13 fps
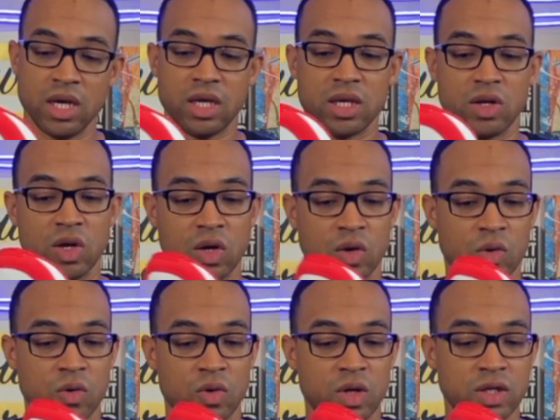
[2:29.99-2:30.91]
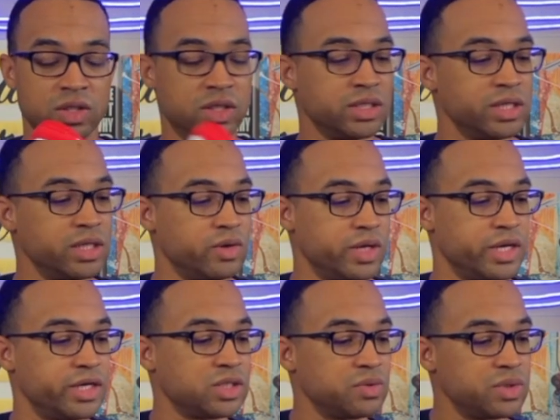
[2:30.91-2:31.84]
You know, just a little
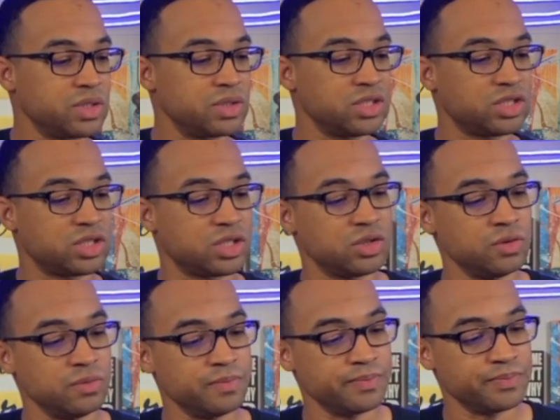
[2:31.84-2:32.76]
history on this shoe.